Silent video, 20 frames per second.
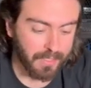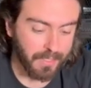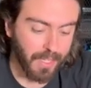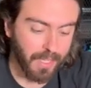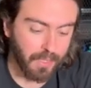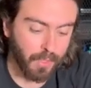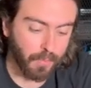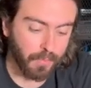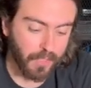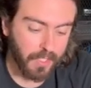
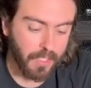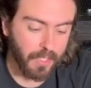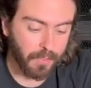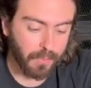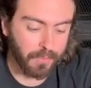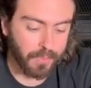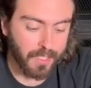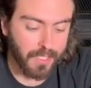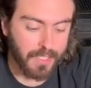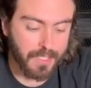Then over
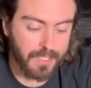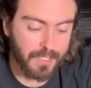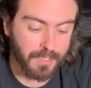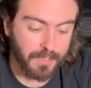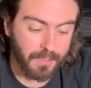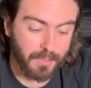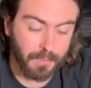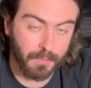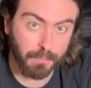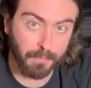here, these
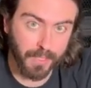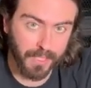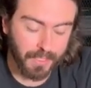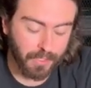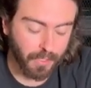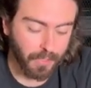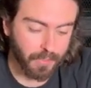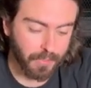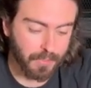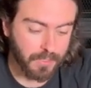big
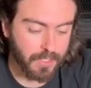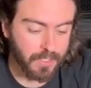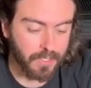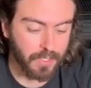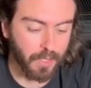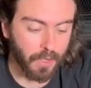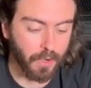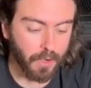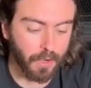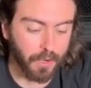
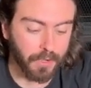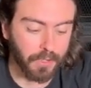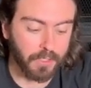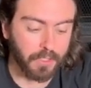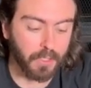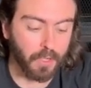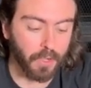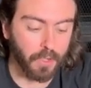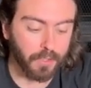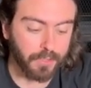cards are
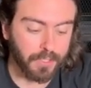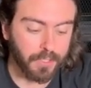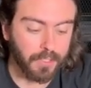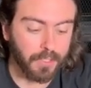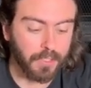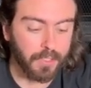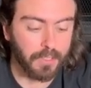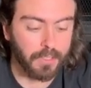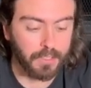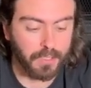called
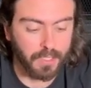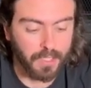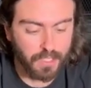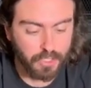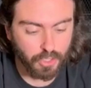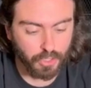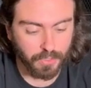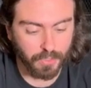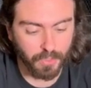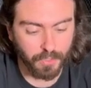the
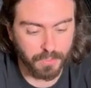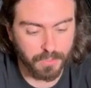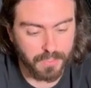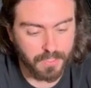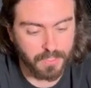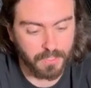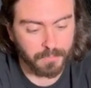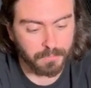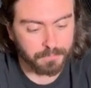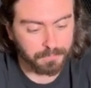nation
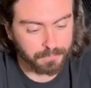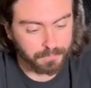cards.